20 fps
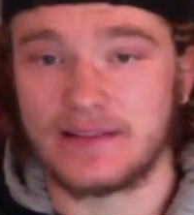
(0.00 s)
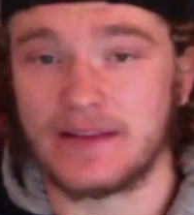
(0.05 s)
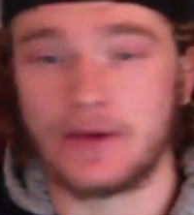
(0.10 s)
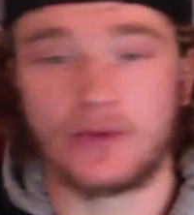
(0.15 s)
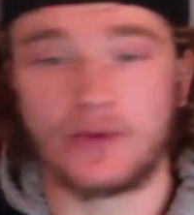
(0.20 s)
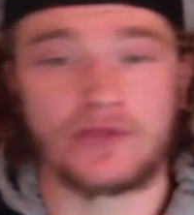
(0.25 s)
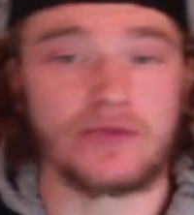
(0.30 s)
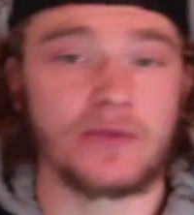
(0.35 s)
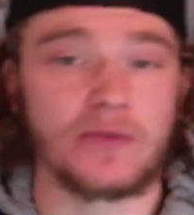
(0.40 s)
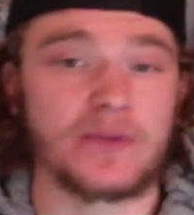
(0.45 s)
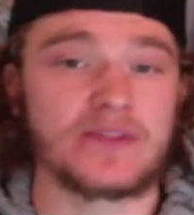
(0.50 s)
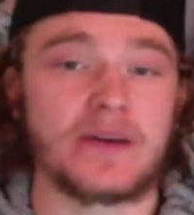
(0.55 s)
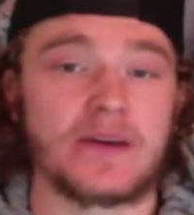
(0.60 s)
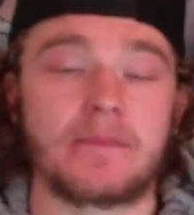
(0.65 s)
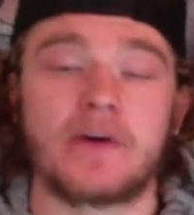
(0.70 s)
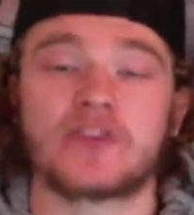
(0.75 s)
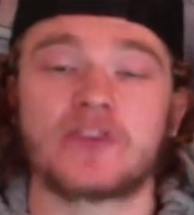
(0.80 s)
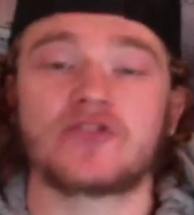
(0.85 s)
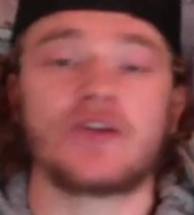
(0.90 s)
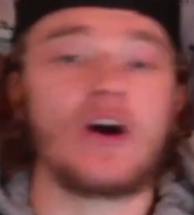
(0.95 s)
There was rumors that
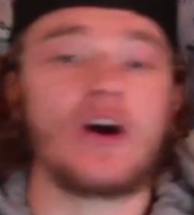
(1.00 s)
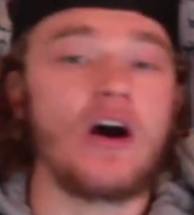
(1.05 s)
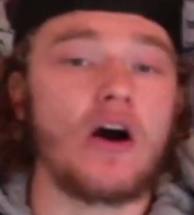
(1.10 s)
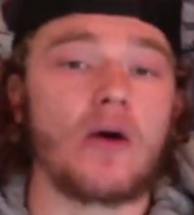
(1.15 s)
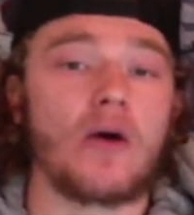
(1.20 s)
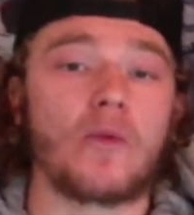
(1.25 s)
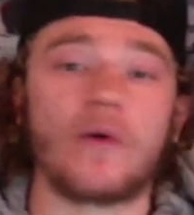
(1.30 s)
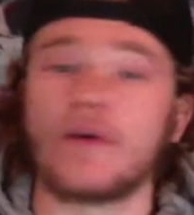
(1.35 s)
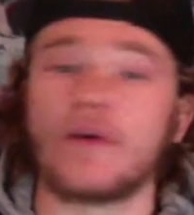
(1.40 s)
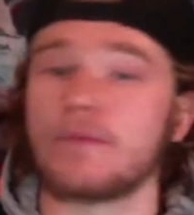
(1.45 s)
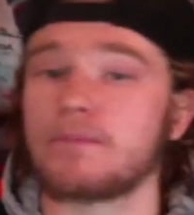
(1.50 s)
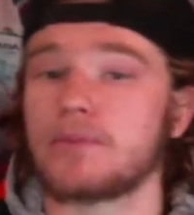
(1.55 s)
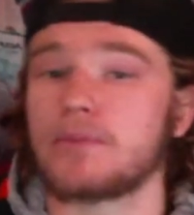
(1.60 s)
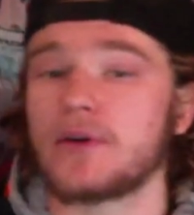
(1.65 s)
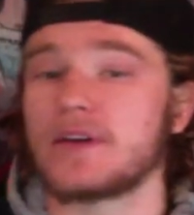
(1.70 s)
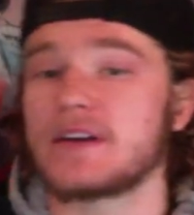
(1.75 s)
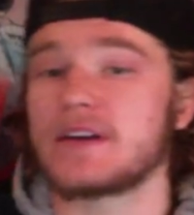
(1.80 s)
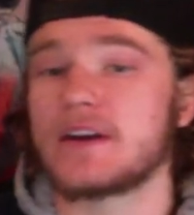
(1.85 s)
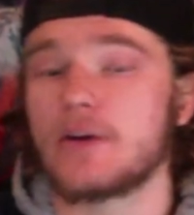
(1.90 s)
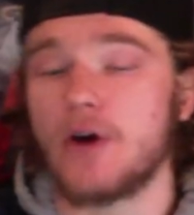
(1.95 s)
Montreal would put
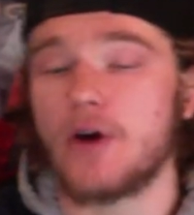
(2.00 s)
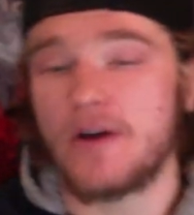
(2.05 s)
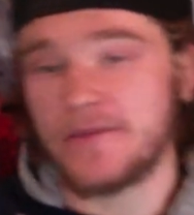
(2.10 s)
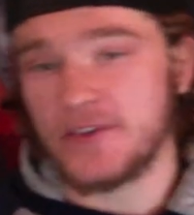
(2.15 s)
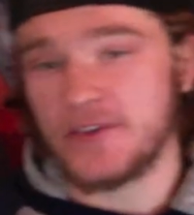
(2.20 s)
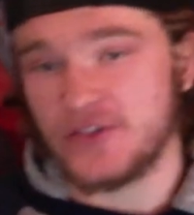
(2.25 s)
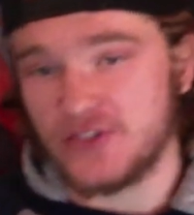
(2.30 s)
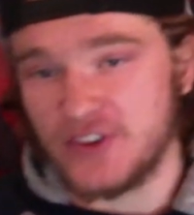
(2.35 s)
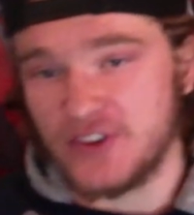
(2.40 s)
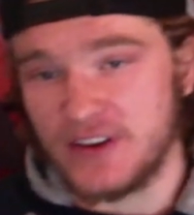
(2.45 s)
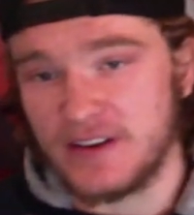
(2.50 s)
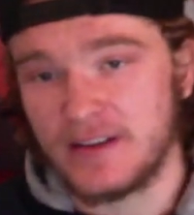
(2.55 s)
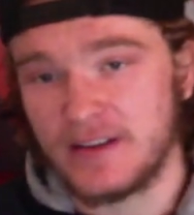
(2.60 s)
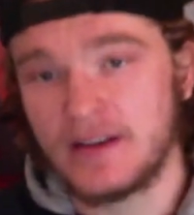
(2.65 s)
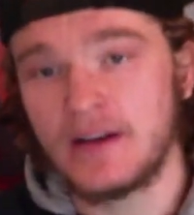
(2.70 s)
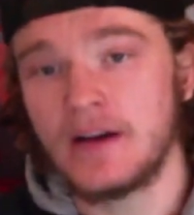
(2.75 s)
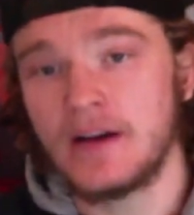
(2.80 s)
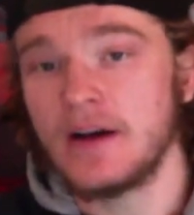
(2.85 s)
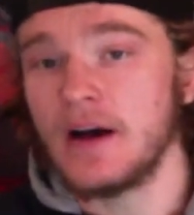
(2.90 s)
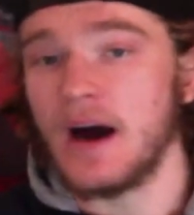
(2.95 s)
in an offer sheet
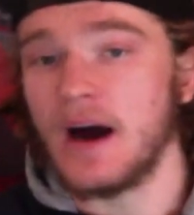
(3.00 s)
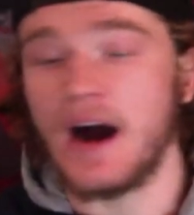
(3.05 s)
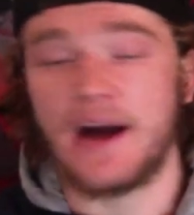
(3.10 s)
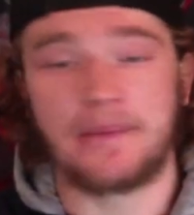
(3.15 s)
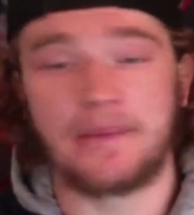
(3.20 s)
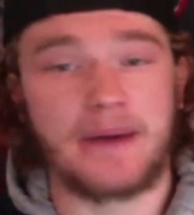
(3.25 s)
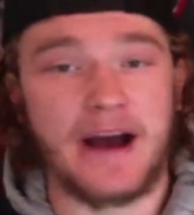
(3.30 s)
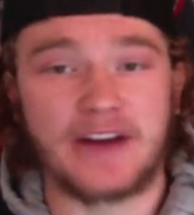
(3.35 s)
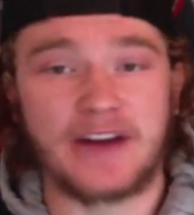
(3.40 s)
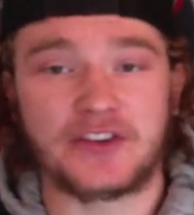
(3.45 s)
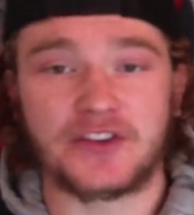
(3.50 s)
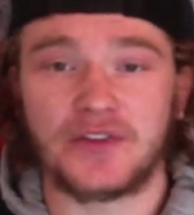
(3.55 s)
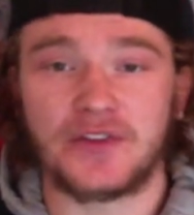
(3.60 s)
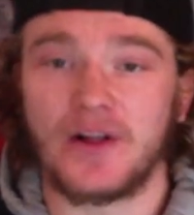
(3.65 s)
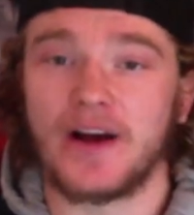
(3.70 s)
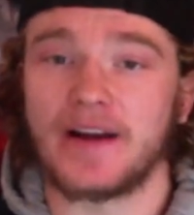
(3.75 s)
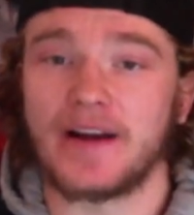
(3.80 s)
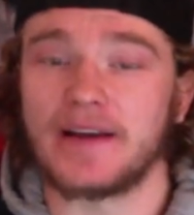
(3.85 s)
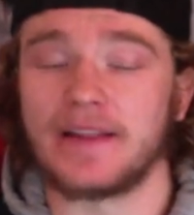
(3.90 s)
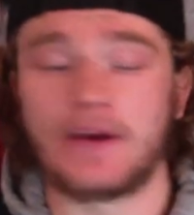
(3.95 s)
on Patrik
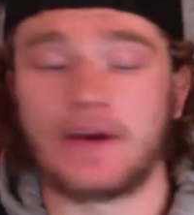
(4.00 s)
Laine.